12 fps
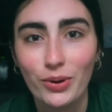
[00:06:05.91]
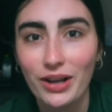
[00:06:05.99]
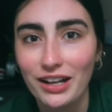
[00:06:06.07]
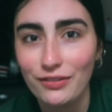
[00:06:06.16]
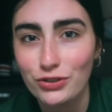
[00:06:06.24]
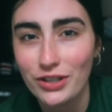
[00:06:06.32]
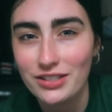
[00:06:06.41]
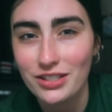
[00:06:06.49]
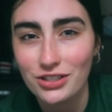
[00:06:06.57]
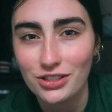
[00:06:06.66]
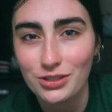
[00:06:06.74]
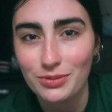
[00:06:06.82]
What kind of
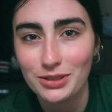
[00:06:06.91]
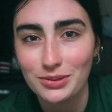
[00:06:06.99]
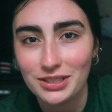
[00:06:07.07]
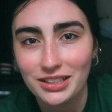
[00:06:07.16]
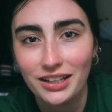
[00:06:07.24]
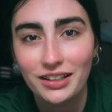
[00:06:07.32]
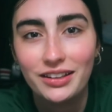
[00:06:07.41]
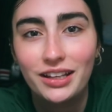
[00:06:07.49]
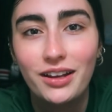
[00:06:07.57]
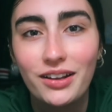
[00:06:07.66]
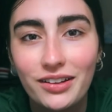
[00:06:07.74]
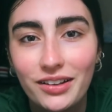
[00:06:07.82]
transition should we do today?
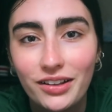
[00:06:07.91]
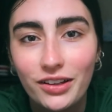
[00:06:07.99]
Like a